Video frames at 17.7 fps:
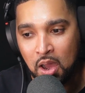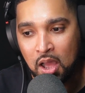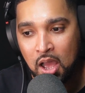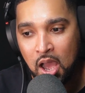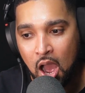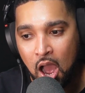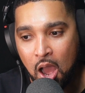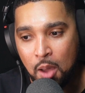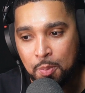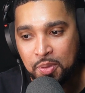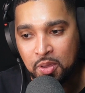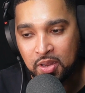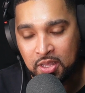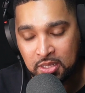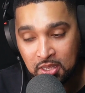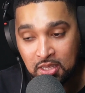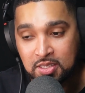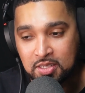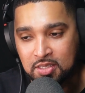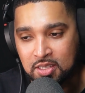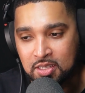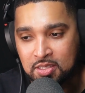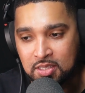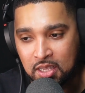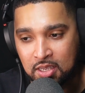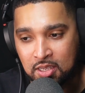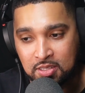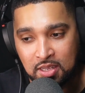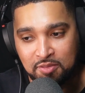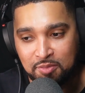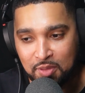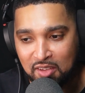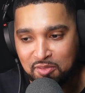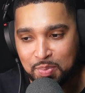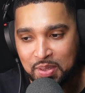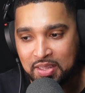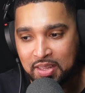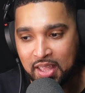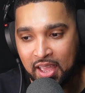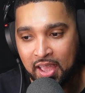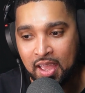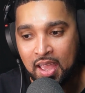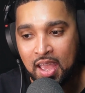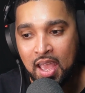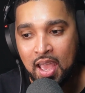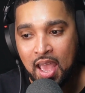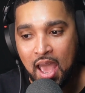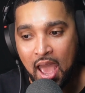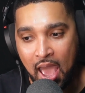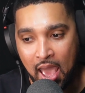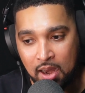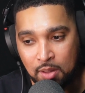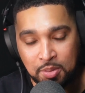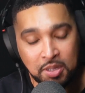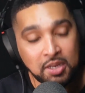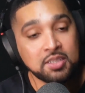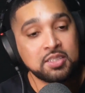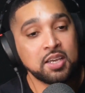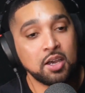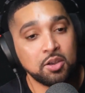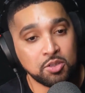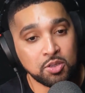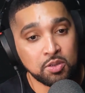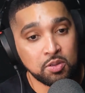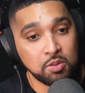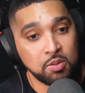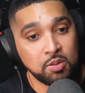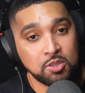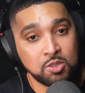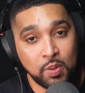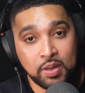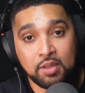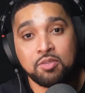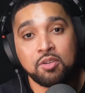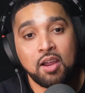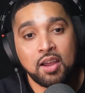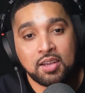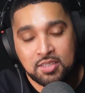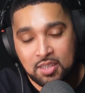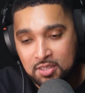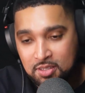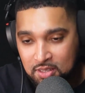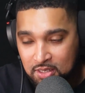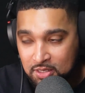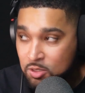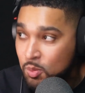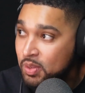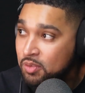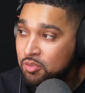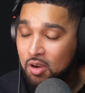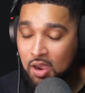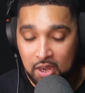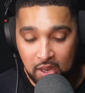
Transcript: doesn't. I'll be, it does exist because I've, I've been there, and I'm going to tell you, twenty-four hour, twenty-four hour